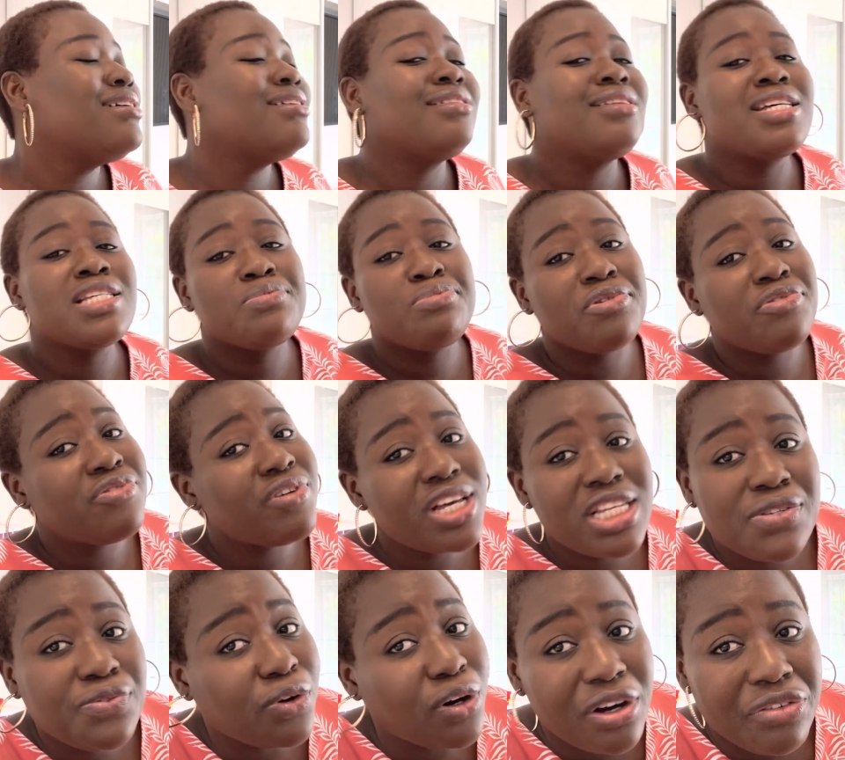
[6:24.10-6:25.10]
This buffet
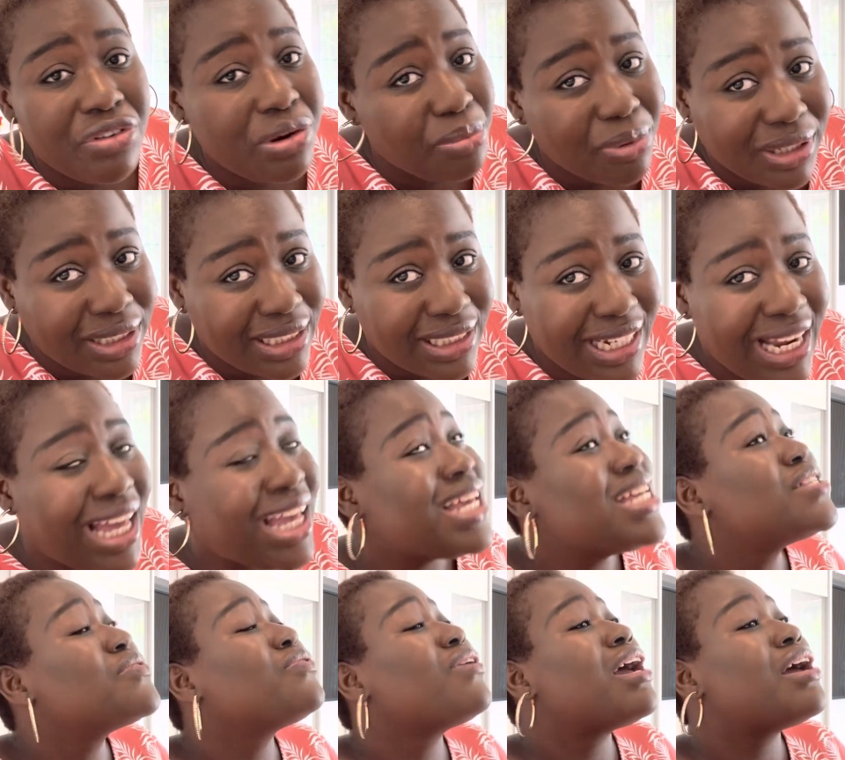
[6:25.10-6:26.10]
is for everybody. Like
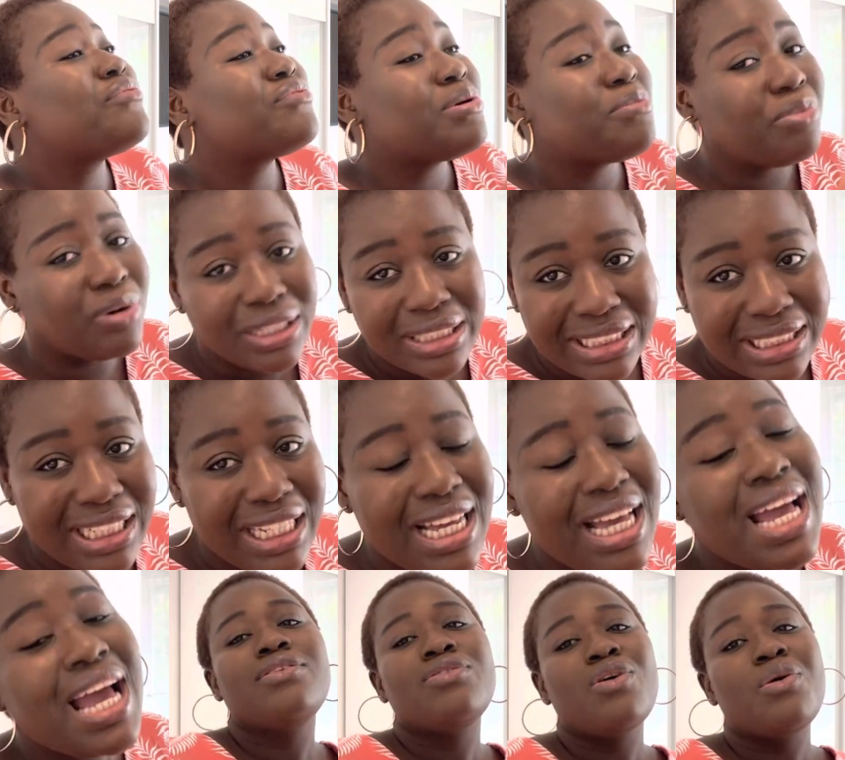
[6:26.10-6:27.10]
it's for everybody.
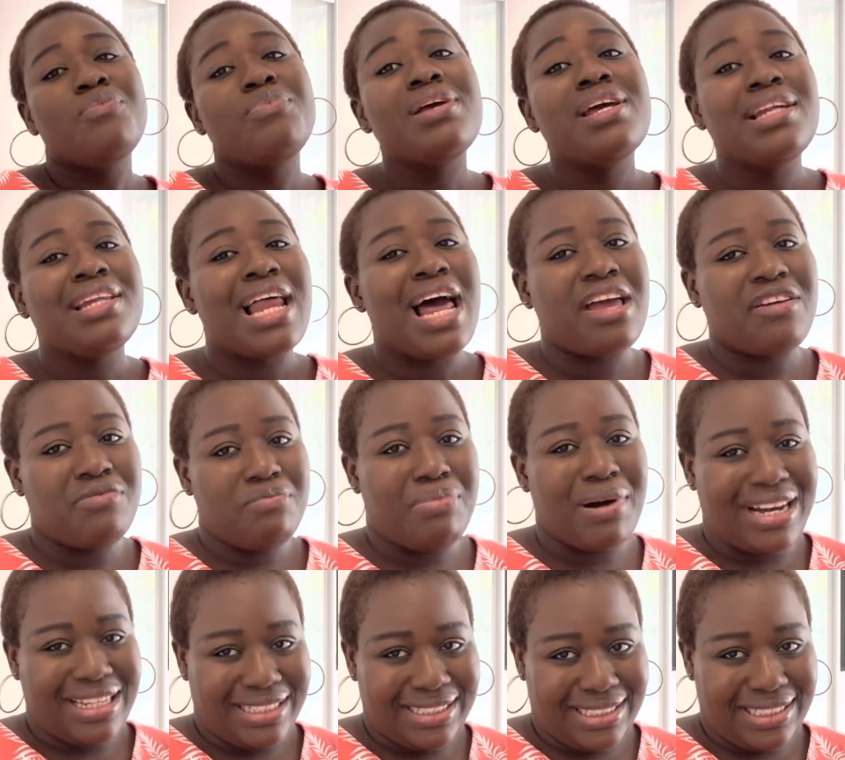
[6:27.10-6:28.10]
There'll be a live
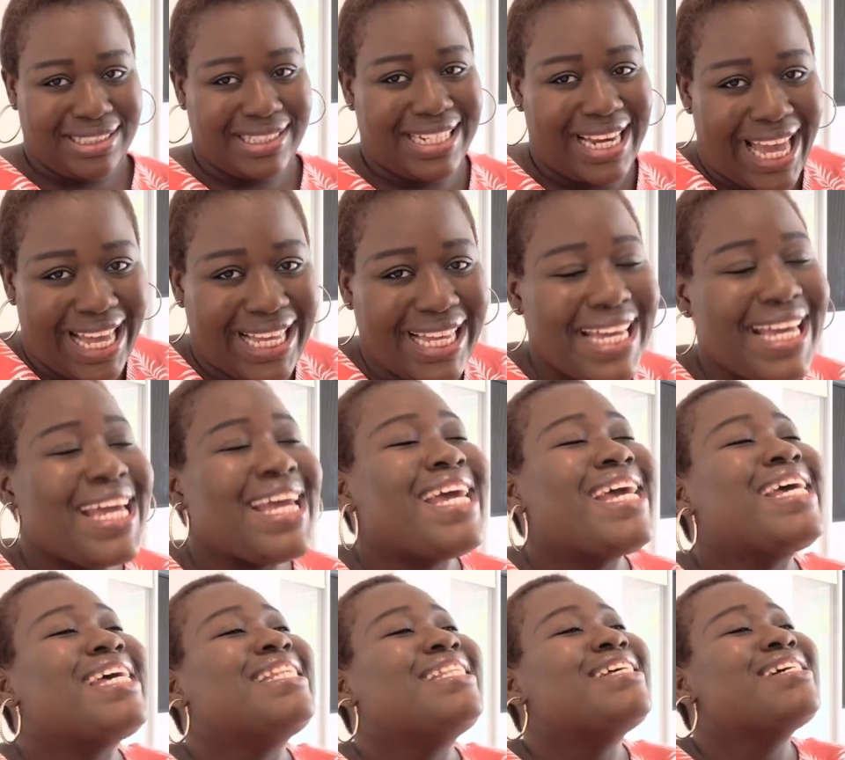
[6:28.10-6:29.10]
band. Like,
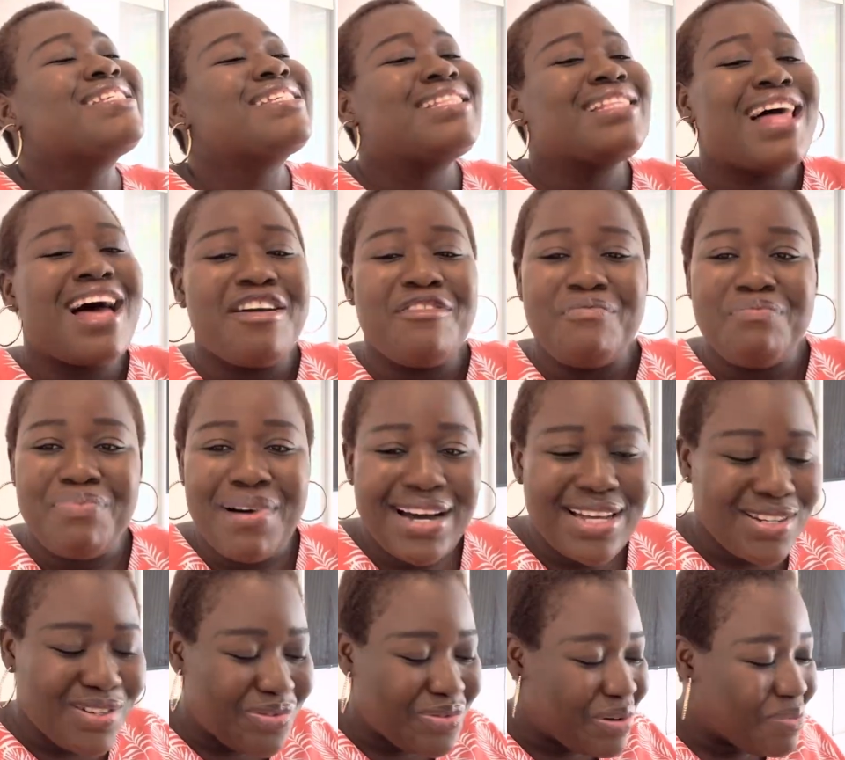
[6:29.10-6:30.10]
this live
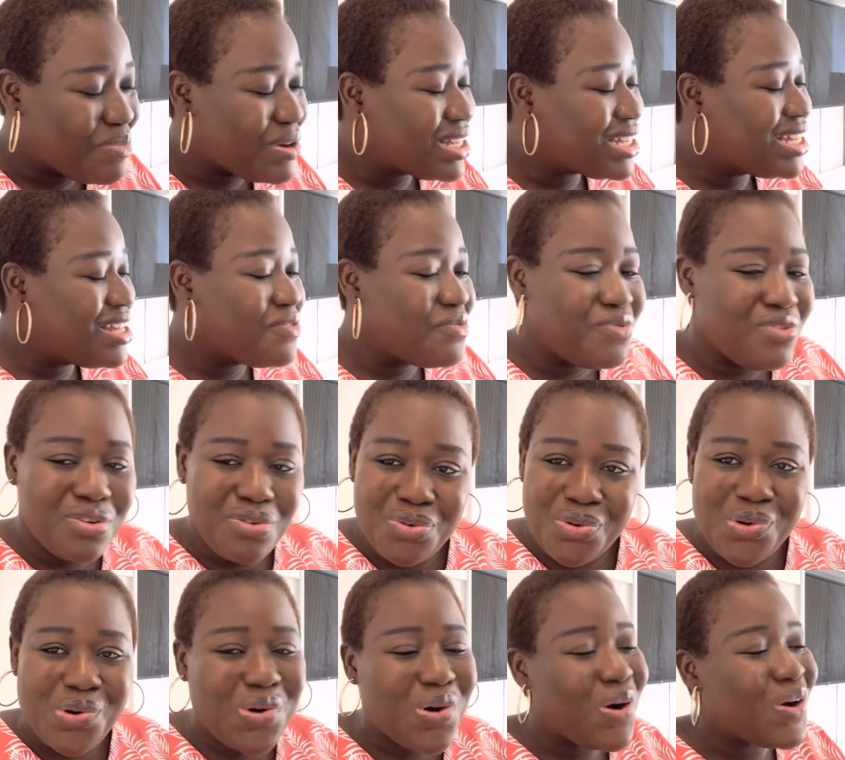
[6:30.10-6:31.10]
band will be giving
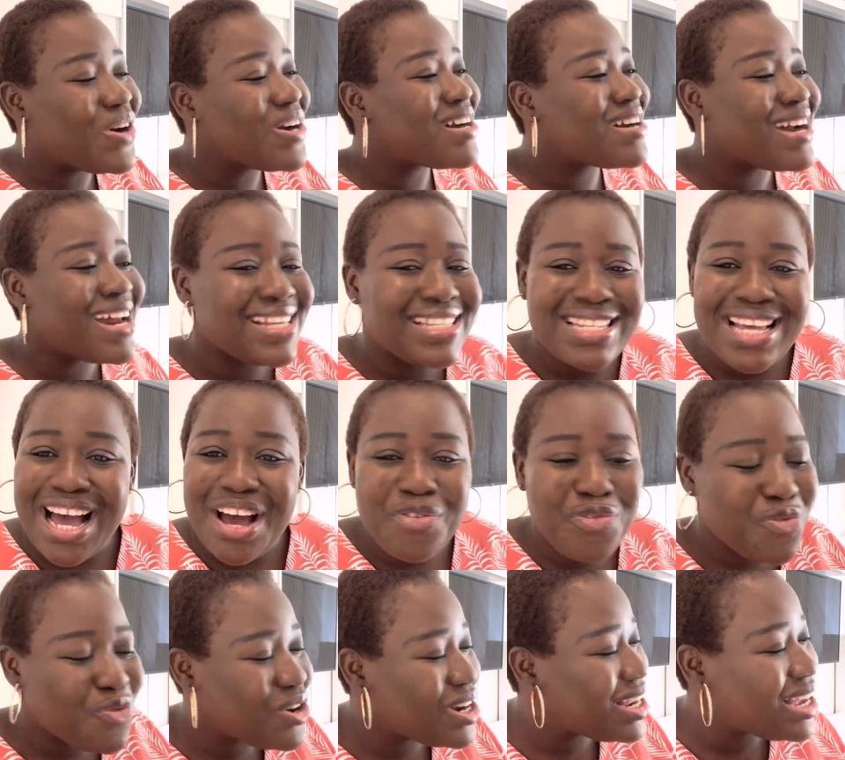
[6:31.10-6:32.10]
you correct
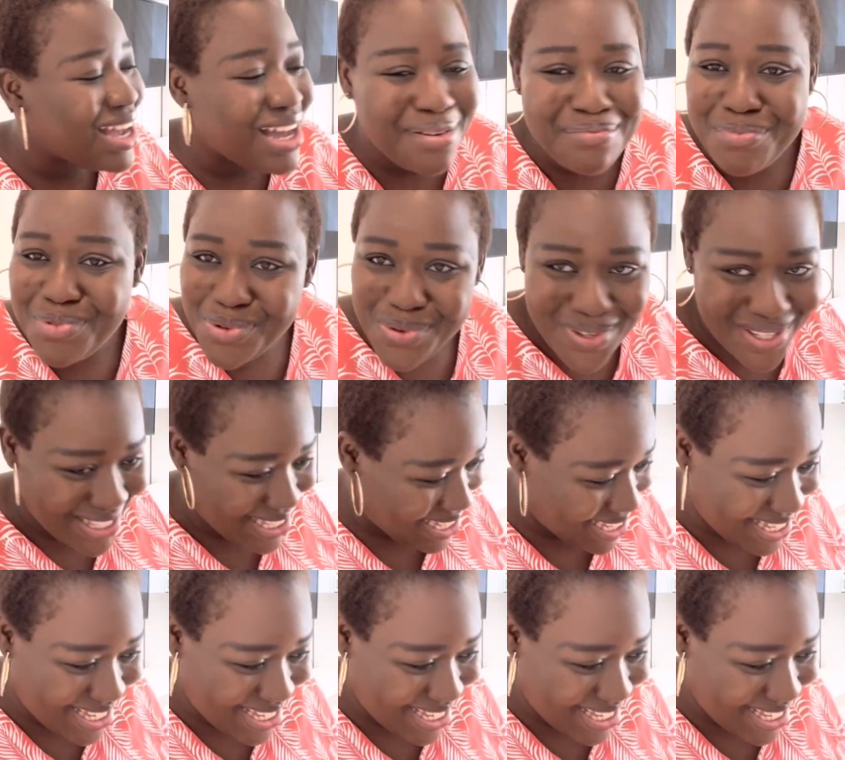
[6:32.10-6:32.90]
African music,